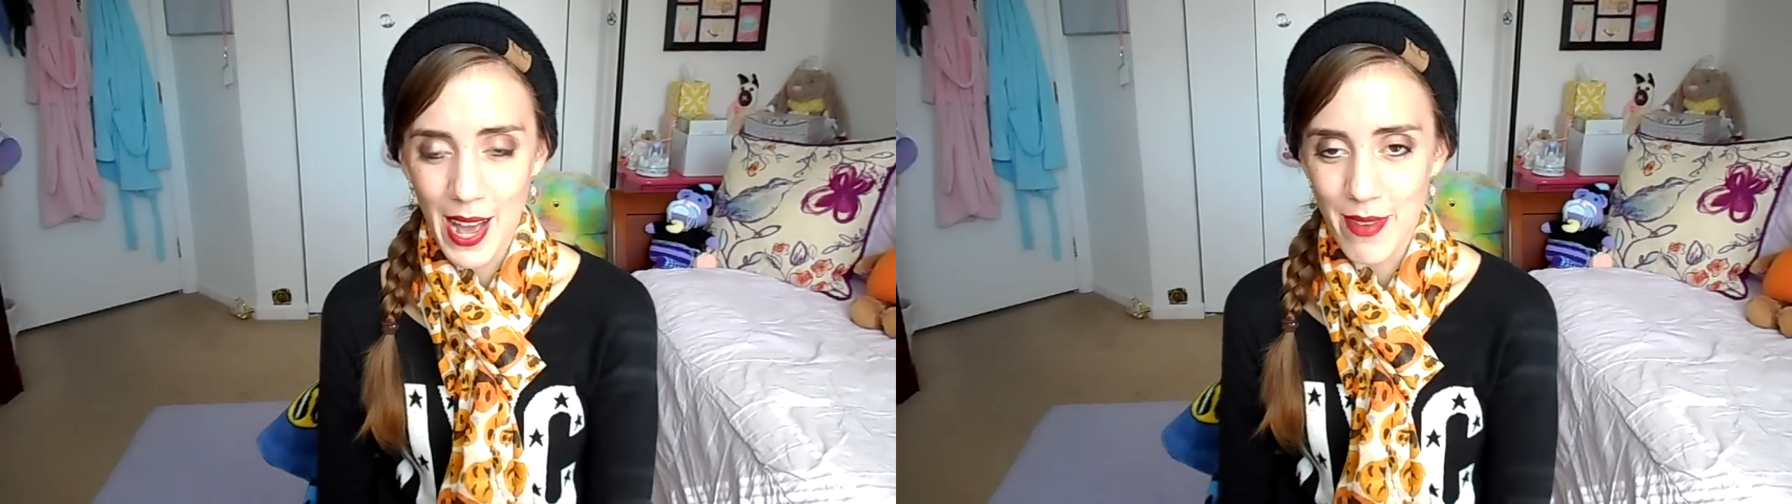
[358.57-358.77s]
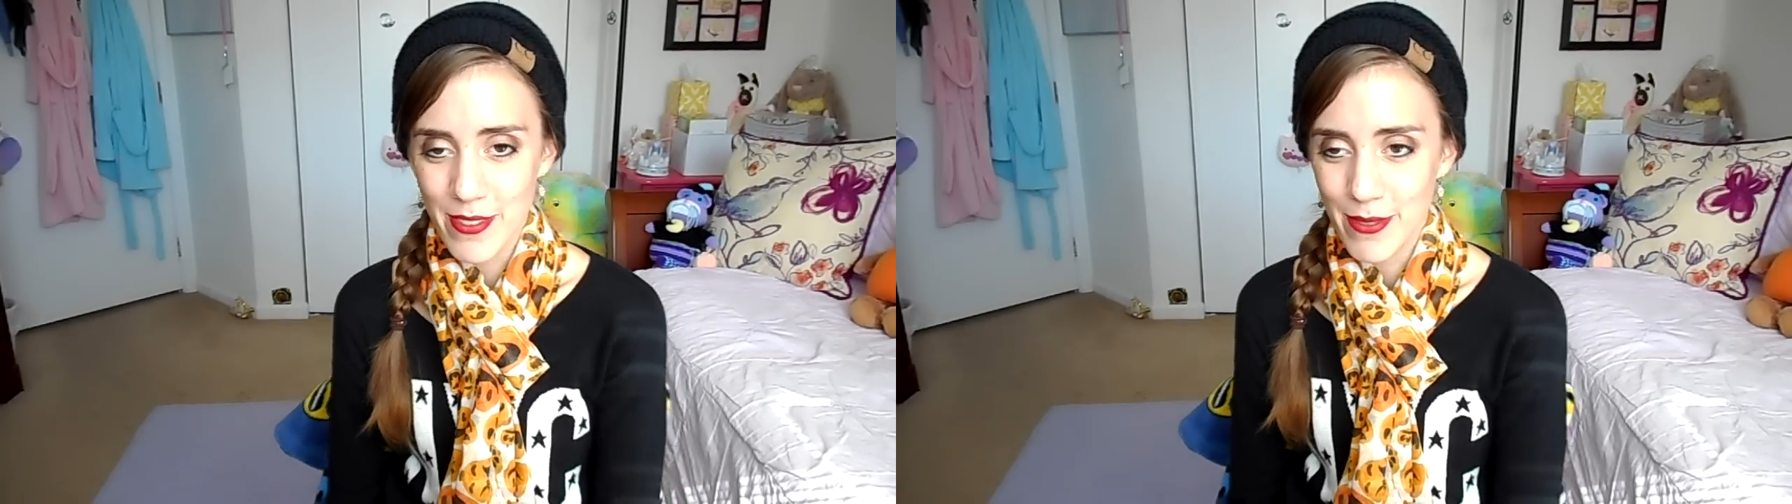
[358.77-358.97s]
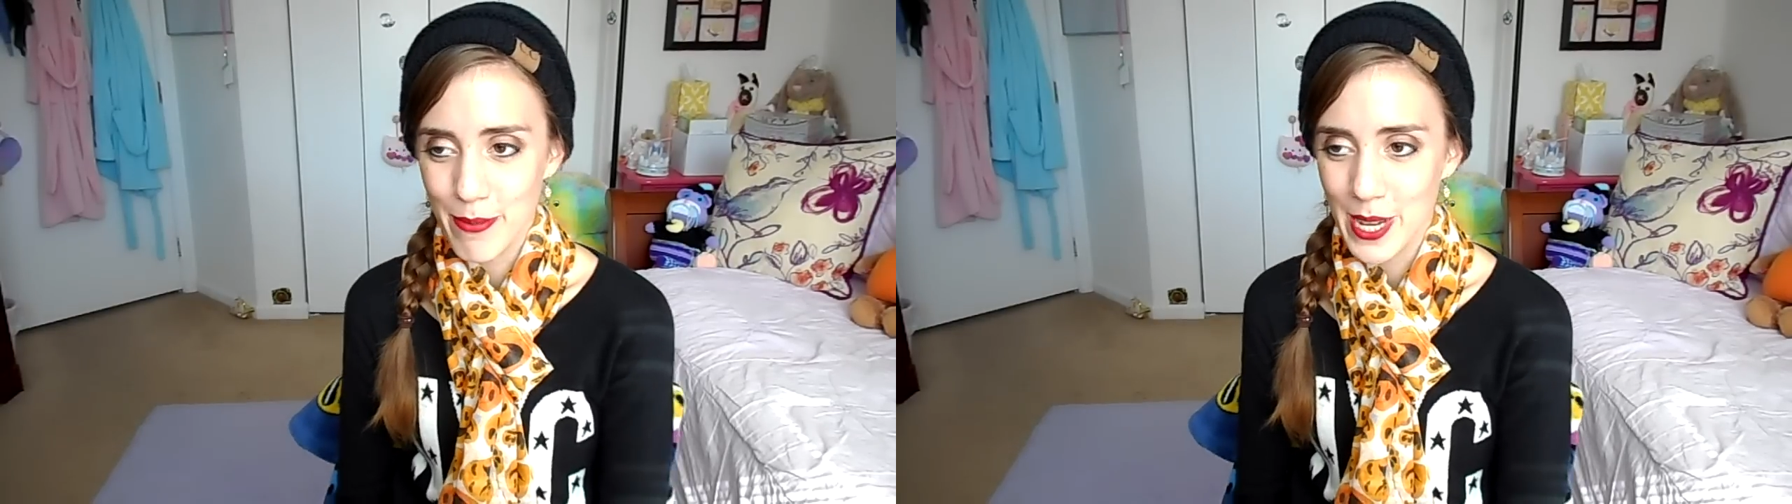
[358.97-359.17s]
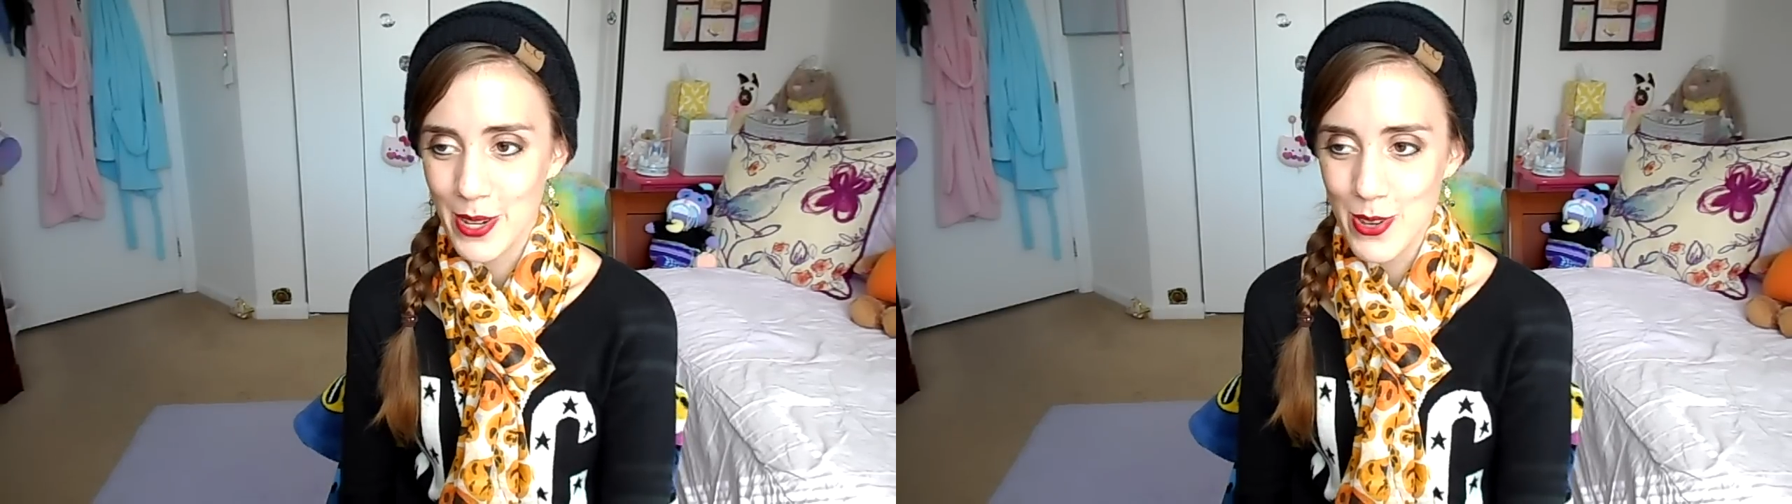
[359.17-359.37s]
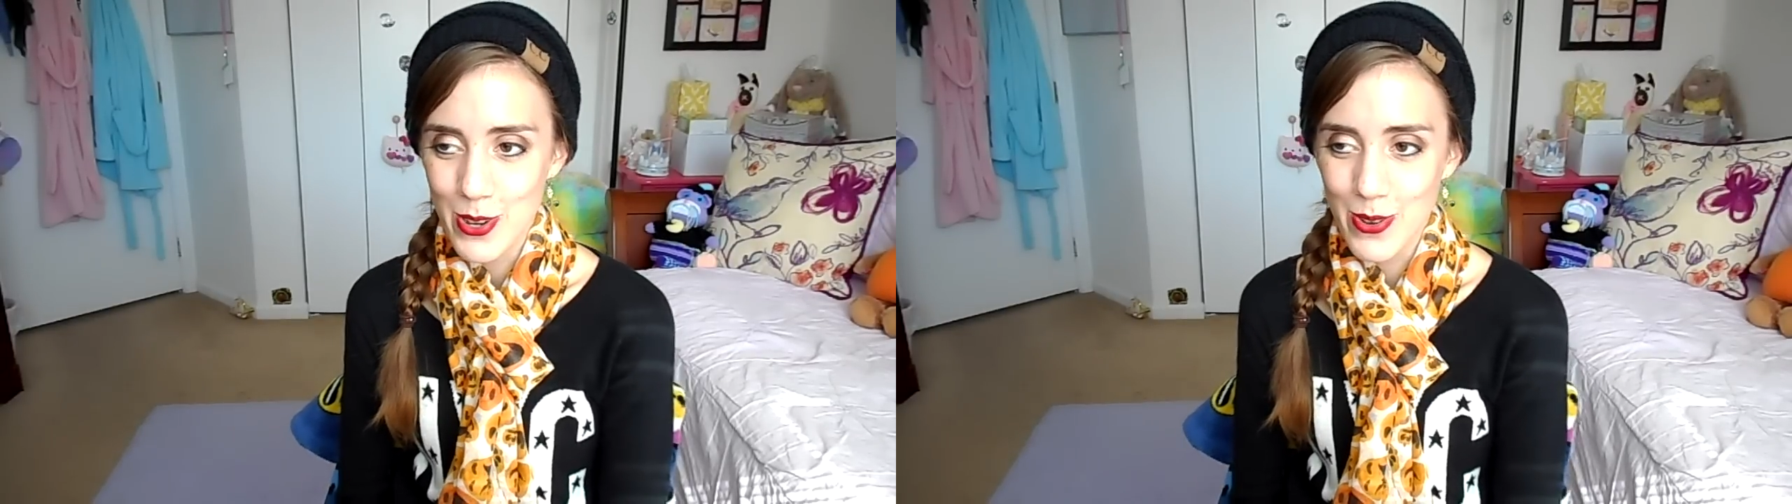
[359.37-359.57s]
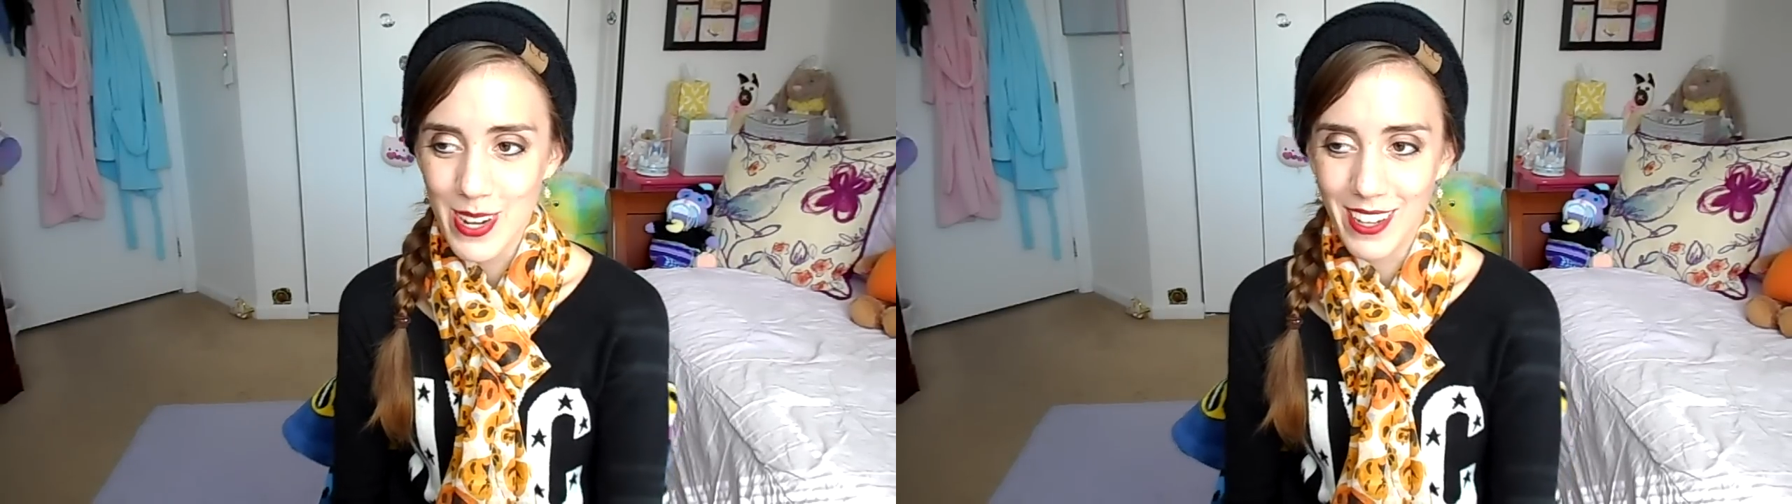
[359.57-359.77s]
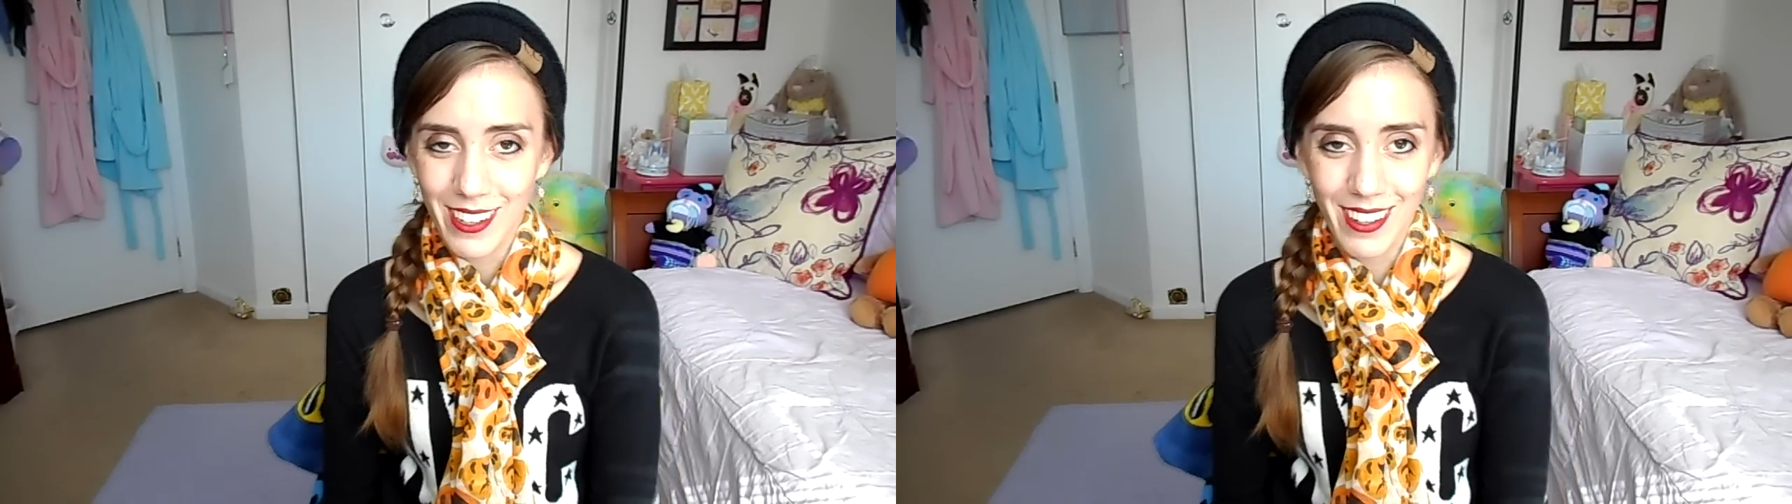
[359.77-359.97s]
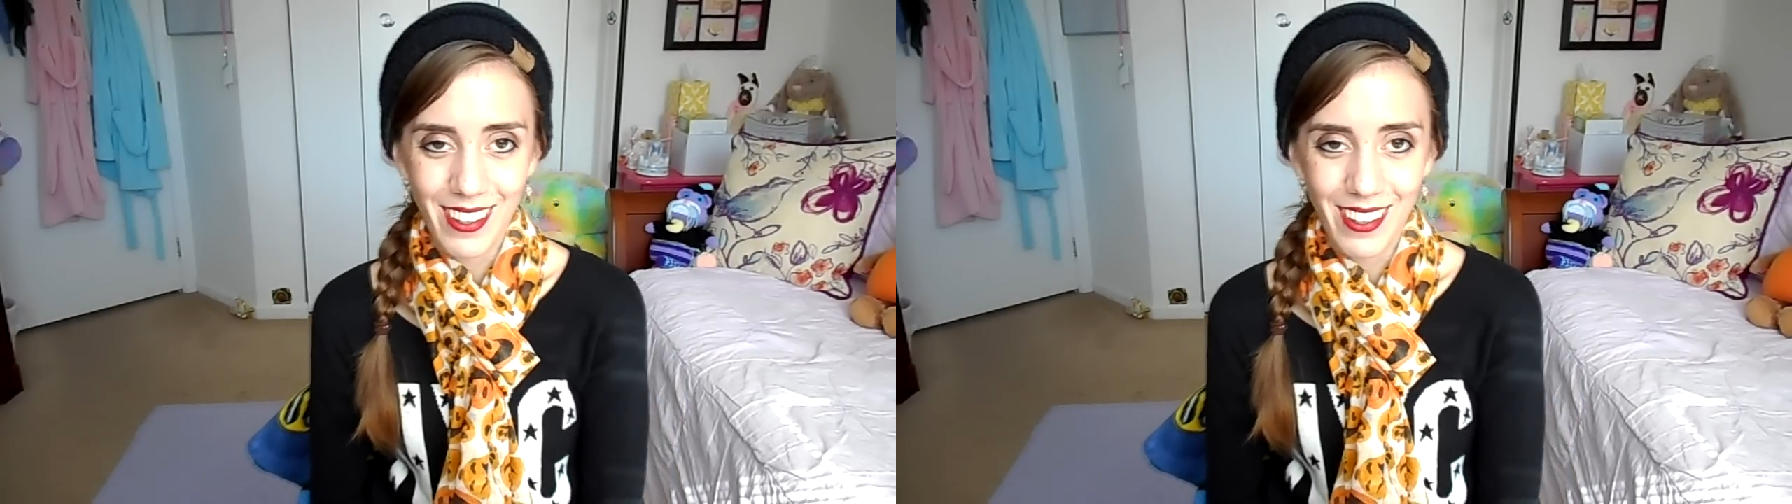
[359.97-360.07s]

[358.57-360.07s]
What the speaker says: I've been doing.